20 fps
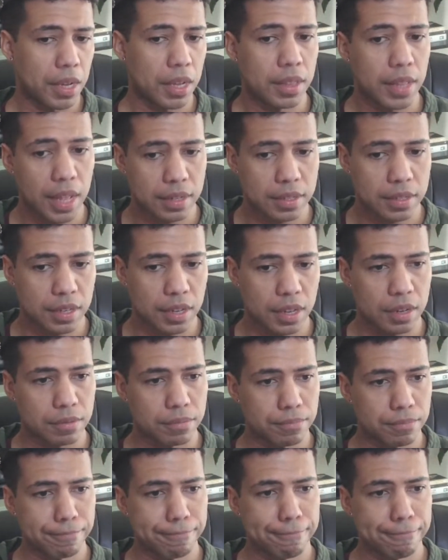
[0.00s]
And that's it,
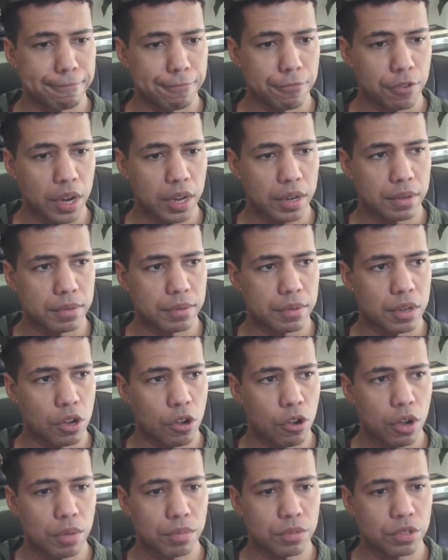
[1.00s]
right?
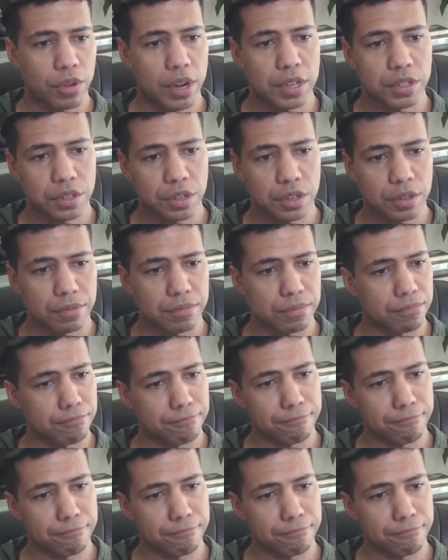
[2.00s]
Occam's razor